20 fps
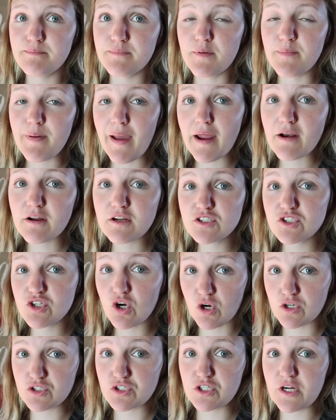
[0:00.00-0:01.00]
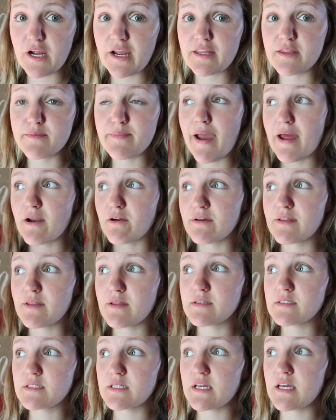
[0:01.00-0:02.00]
the battery charger and the battery
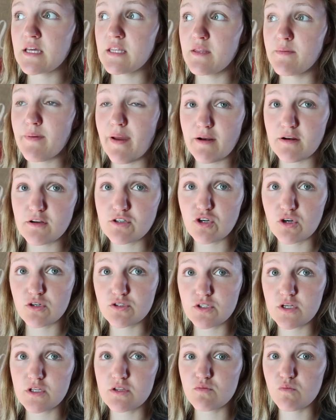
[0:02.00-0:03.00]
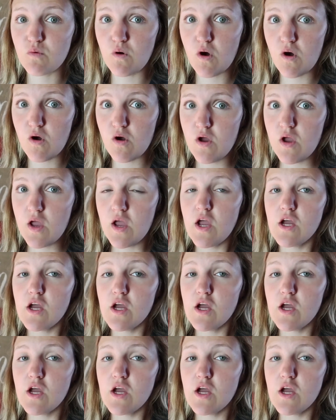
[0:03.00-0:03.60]
that's in the battery charger in the wall.